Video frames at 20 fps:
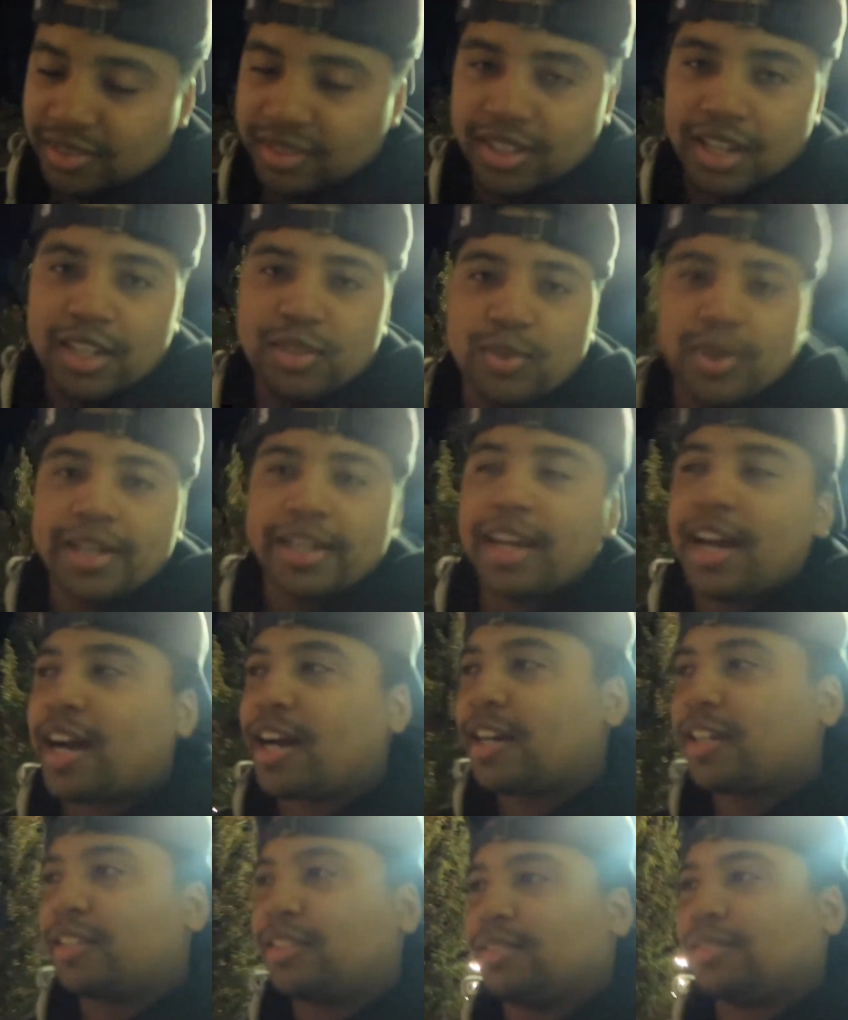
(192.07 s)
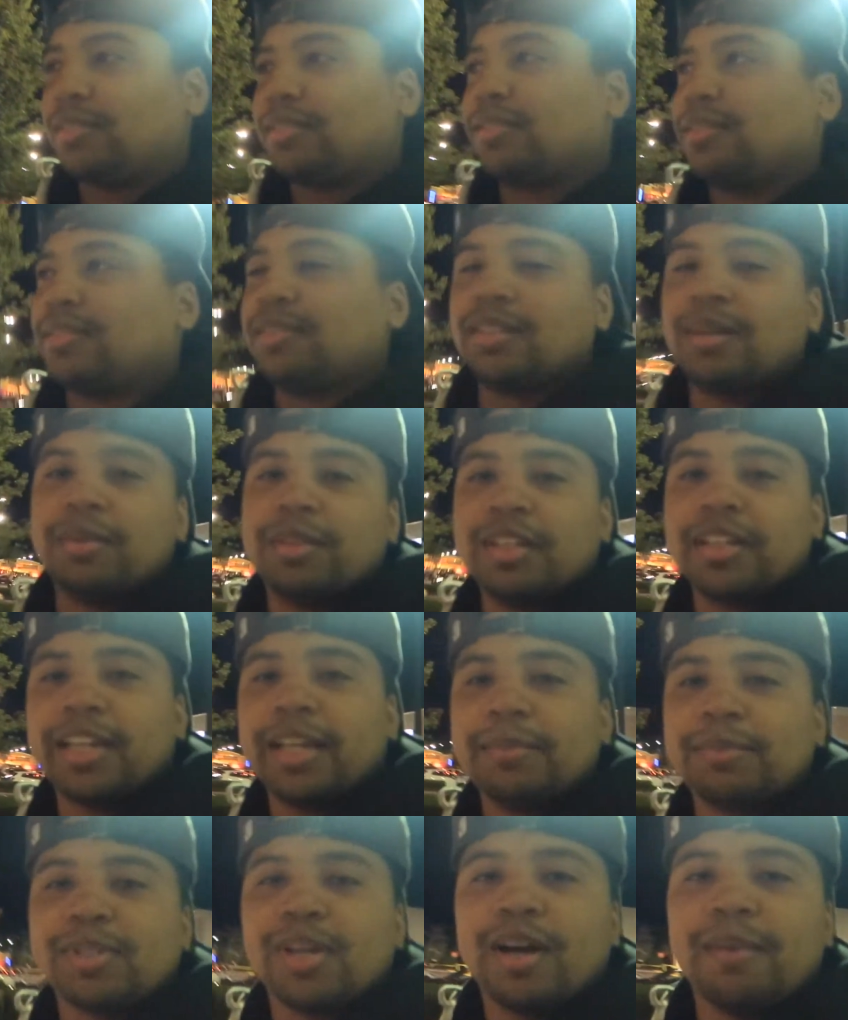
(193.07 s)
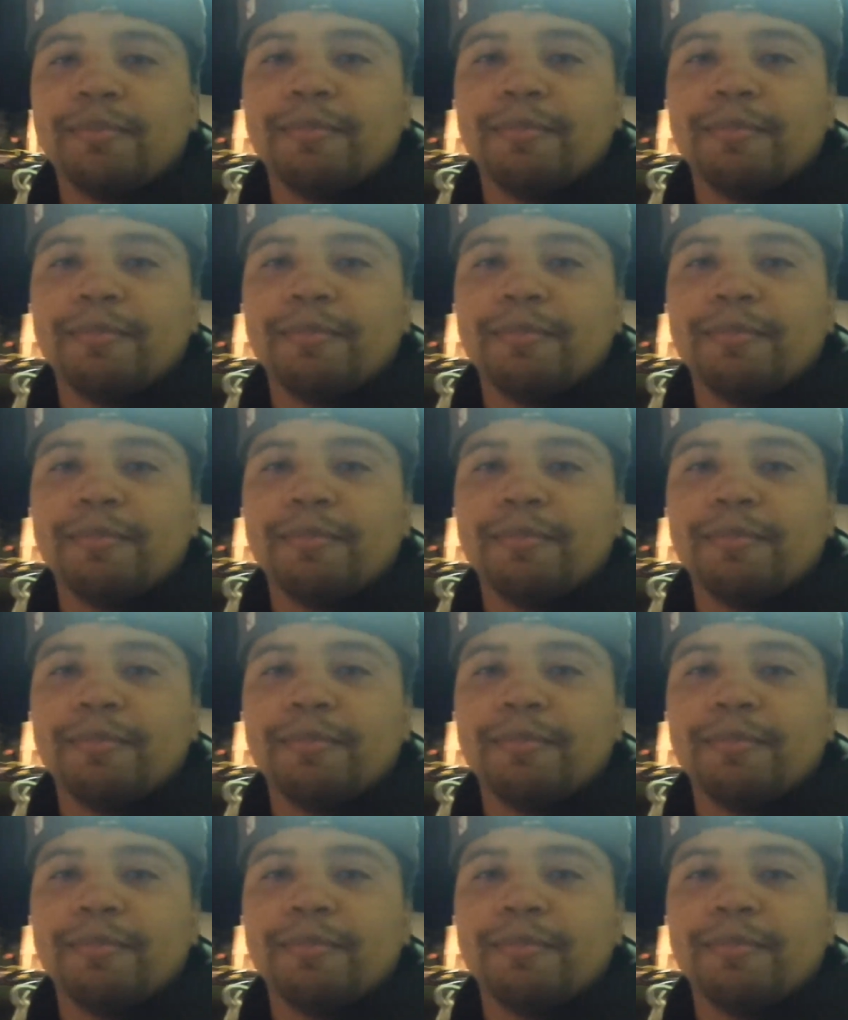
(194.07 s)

you guys wanna get hired, come to GameStop.